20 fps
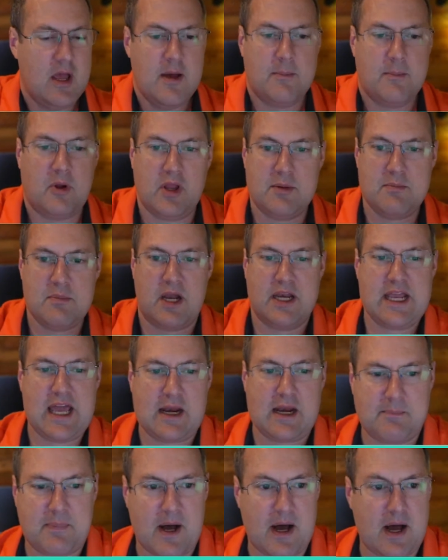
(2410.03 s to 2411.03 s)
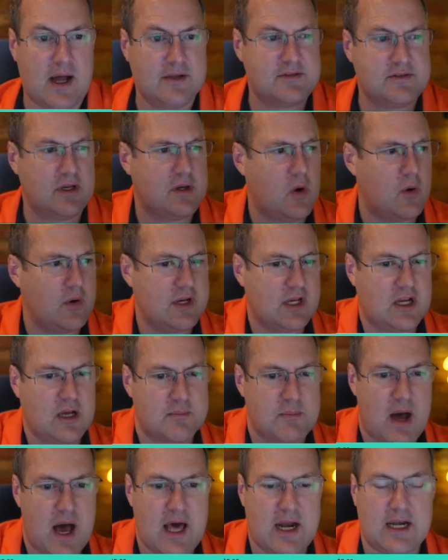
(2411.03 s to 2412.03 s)
pulling money out of bonds and going to
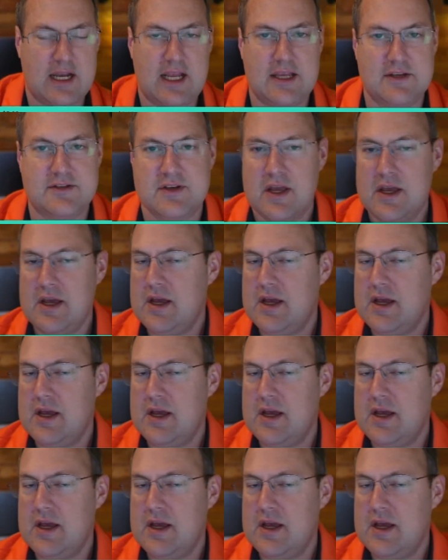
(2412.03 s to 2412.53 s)
commodities.